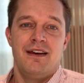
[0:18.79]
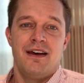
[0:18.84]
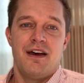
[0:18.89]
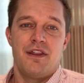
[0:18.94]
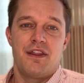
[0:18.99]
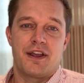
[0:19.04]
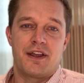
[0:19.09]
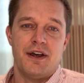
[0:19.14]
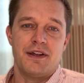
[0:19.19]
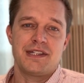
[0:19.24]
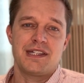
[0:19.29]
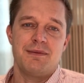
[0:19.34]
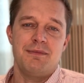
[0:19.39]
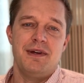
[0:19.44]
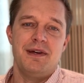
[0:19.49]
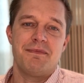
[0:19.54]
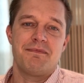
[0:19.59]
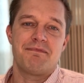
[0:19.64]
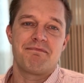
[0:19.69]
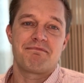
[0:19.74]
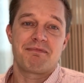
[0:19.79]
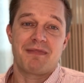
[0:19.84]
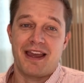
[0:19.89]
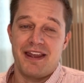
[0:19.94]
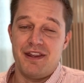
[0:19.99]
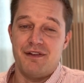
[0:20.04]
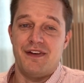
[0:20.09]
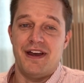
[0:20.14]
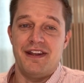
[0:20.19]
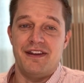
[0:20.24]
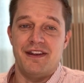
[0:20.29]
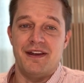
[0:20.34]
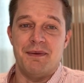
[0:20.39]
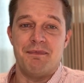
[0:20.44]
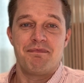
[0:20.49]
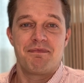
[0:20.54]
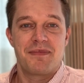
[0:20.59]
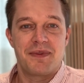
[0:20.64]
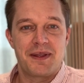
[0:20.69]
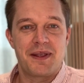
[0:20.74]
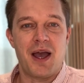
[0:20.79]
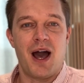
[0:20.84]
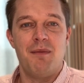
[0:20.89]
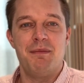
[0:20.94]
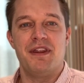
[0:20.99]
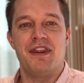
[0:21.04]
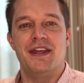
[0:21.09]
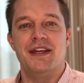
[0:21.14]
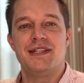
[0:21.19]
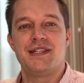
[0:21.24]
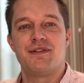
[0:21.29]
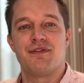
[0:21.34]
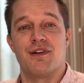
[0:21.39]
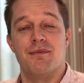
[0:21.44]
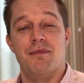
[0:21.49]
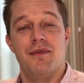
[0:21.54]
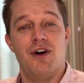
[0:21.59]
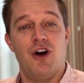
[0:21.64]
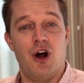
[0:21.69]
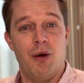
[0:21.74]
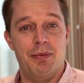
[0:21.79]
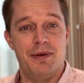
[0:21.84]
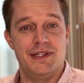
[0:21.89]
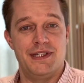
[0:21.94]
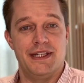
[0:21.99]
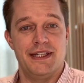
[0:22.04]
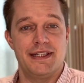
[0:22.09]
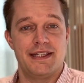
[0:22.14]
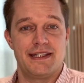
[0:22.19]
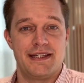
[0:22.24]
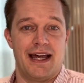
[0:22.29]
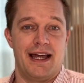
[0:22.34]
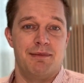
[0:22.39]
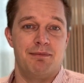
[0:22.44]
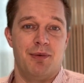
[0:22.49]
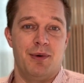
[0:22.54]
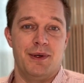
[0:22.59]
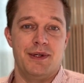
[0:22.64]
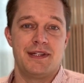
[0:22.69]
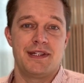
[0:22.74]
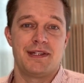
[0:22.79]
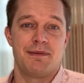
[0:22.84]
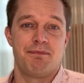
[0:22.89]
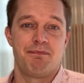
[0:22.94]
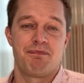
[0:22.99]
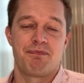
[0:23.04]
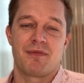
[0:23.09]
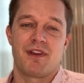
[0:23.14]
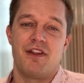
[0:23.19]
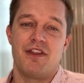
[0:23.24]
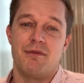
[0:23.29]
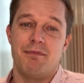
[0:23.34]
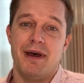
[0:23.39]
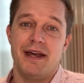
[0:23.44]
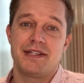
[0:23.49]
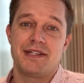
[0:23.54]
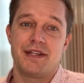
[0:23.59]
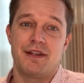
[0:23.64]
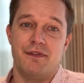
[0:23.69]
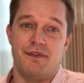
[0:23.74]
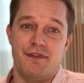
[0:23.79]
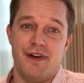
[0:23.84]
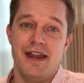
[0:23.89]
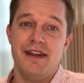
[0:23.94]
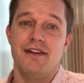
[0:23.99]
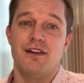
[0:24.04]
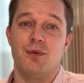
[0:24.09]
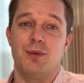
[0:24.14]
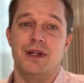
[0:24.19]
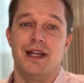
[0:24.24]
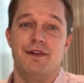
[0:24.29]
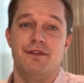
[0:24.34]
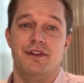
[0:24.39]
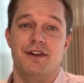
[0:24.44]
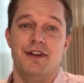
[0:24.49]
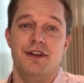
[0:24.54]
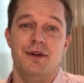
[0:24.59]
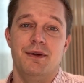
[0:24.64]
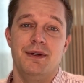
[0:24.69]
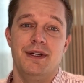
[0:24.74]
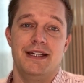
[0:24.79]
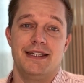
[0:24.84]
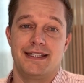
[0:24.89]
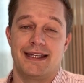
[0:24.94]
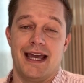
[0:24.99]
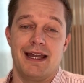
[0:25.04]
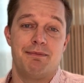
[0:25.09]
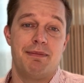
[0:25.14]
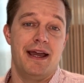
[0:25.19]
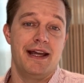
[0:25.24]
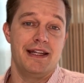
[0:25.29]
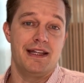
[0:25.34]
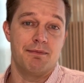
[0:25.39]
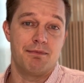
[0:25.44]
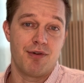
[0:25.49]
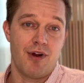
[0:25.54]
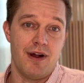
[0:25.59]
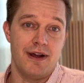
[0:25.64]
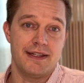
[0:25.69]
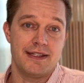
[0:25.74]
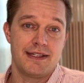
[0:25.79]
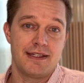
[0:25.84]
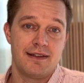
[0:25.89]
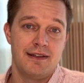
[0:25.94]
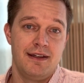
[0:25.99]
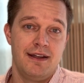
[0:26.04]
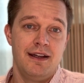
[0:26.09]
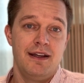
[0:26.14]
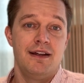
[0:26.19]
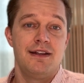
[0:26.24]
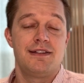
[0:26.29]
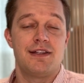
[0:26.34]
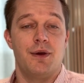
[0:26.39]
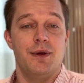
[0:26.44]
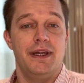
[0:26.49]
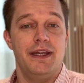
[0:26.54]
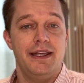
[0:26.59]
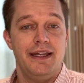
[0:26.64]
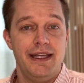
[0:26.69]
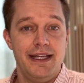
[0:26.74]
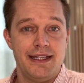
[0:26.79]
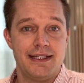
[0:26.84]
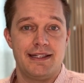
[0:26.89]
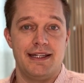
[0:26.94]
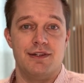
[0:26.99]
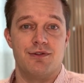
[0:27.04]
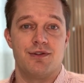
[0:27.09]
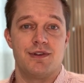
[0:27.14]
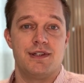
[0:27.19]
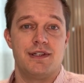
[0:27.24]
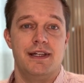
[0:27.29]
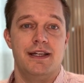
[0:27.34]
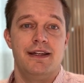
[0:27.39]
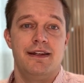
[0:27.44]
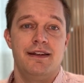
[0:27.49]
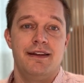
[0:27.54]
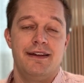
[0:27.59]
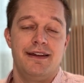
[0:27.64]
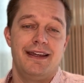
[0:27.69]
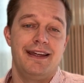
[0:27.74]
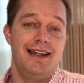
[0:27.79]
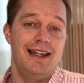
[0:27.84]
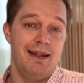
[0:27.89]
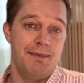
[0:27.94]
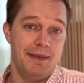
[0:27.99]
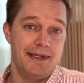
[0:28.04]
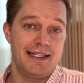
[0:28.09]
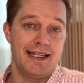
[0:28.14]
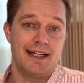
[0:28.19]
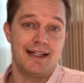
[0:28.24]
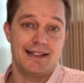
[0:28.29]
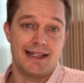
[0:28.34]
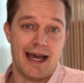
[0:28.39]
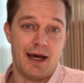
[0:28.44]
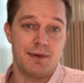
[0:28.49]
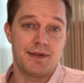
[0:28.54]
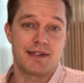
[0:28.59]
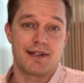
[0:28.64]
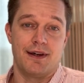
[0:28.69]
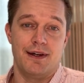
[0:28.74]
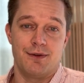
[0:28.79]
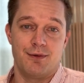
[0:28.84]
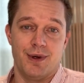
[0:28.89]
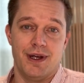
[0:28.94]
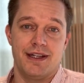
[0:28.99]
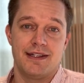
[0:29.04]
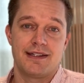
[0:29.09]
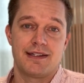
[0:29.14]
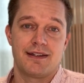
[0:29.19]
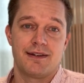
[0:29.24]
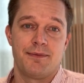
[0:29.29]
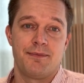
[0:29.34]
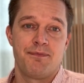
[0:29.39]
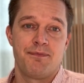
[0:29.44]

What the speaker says: The customer and the vendor come at this from opposite standpoints. The best the vendor will ever do is get paid the price, so it's interested in limiting downside risk.